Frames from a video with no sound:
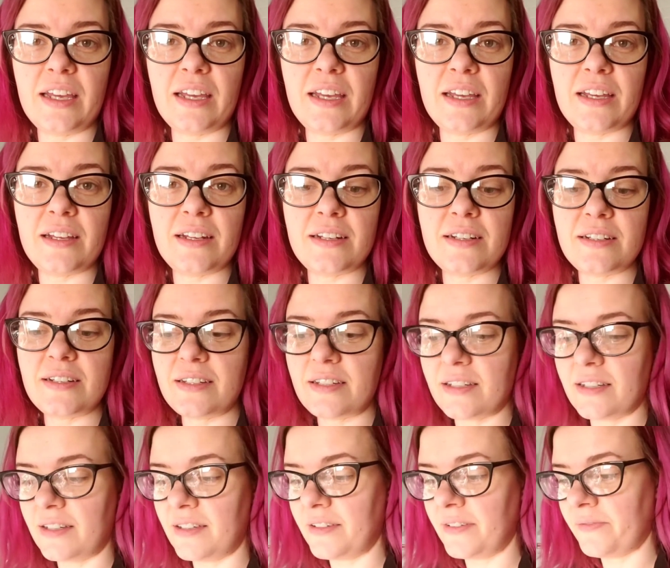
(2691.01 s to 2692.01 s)

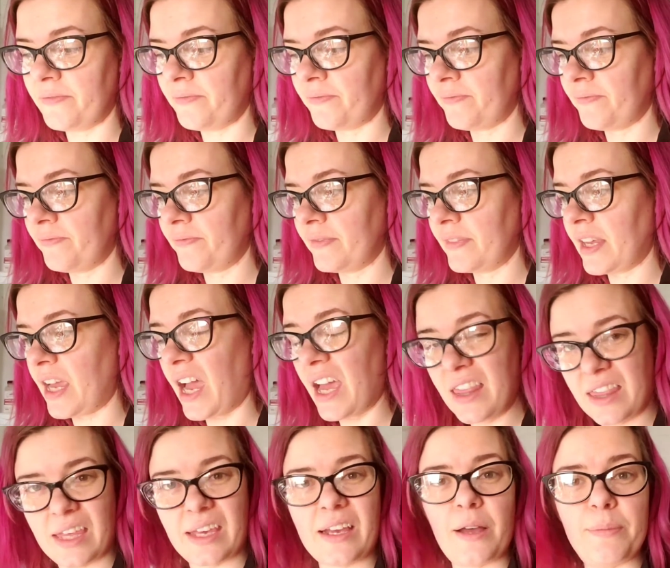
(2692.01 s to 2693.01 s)
and
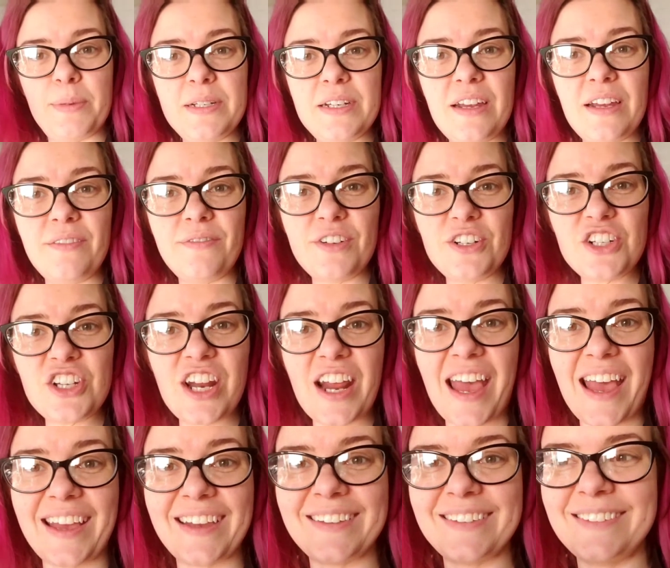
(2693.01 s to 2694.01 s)
I think I'll be done for
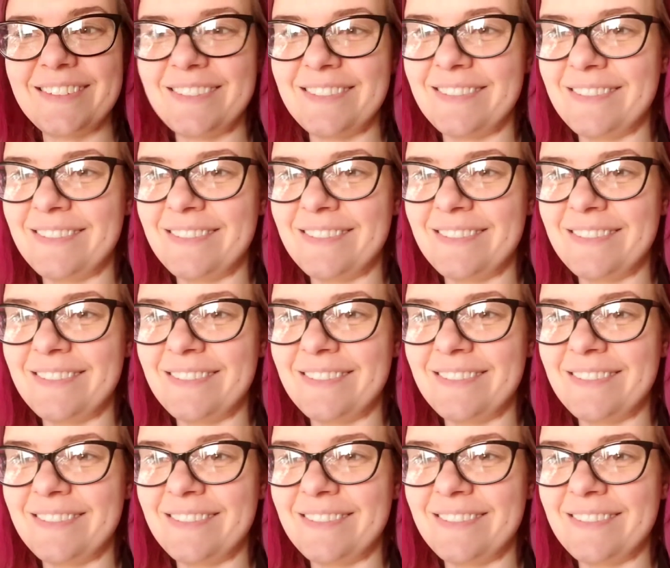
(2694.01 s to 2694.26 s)
today.